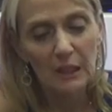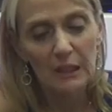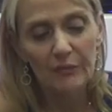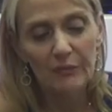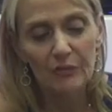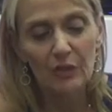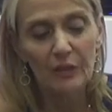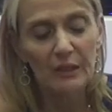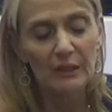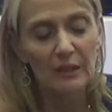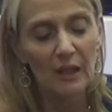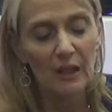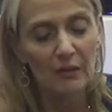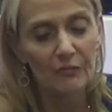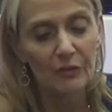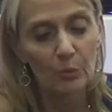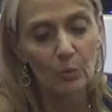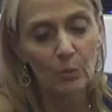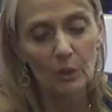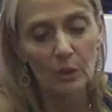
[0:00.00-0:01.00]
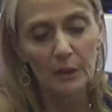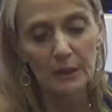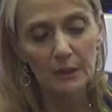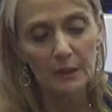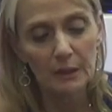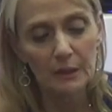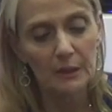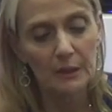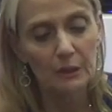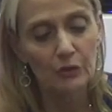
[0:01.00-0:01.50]
Even though they love the
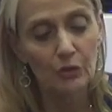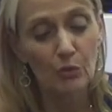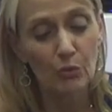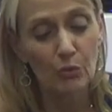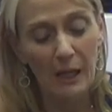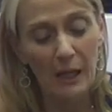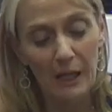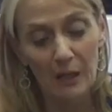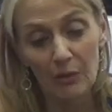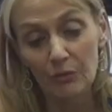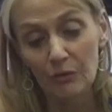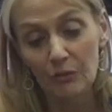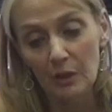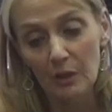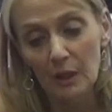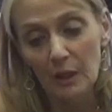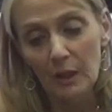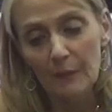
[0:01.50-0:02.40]
water, you need to ground